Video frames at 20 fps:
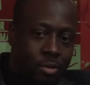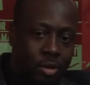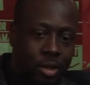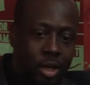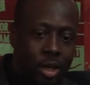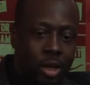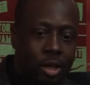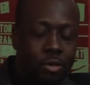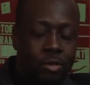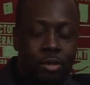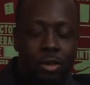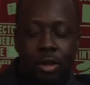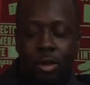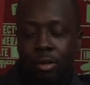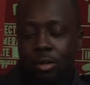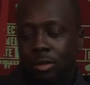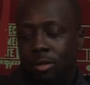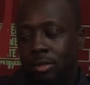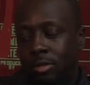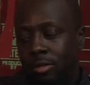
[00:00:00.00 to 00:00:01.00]
And I
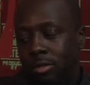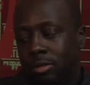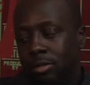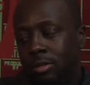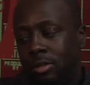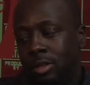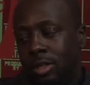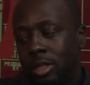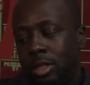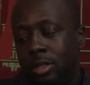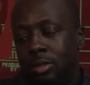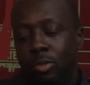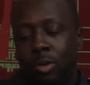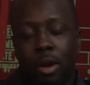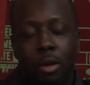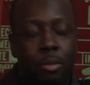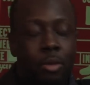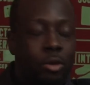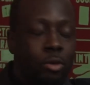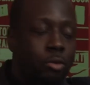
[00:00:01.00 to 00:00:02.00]
said, this is what
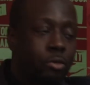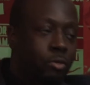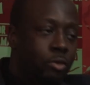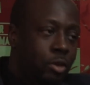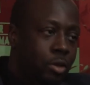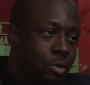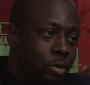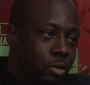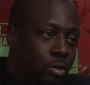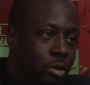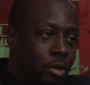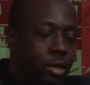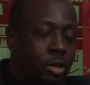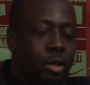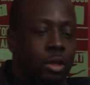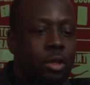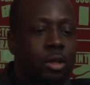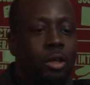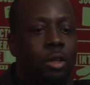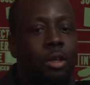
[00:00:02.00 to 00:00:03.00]
I'm gonna do for you.
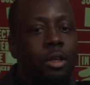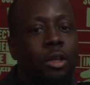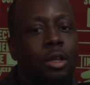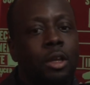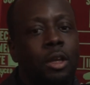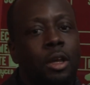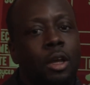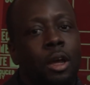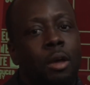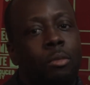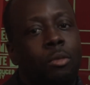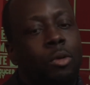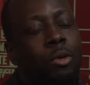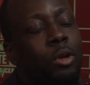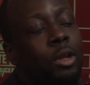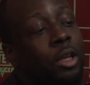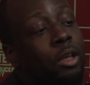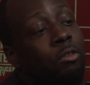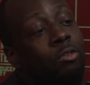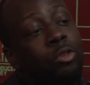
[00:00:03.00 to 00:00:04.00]
I'm
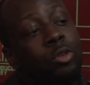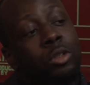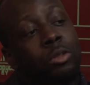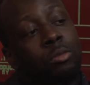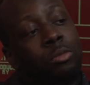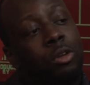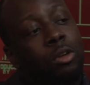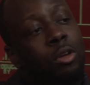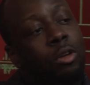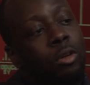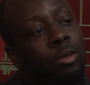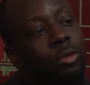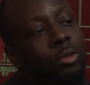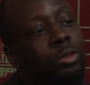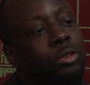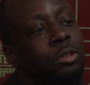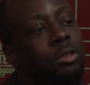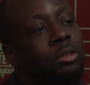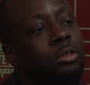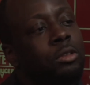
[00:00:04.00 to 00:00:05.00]
gonna leave you some
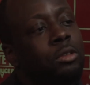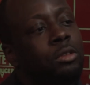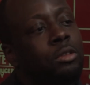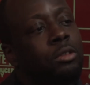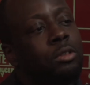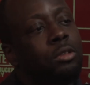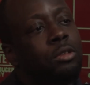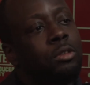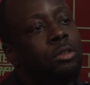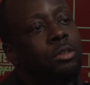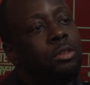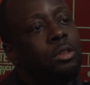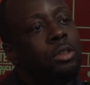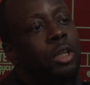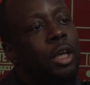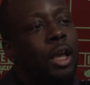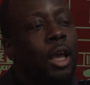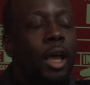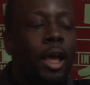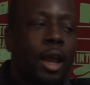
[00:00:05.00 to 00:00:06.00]
clothes
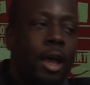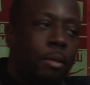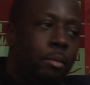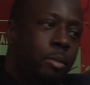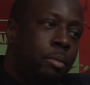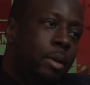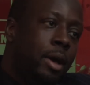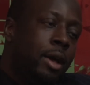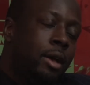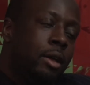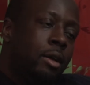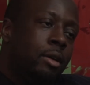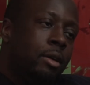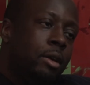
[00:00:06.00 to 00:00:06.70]
and I'll be back in a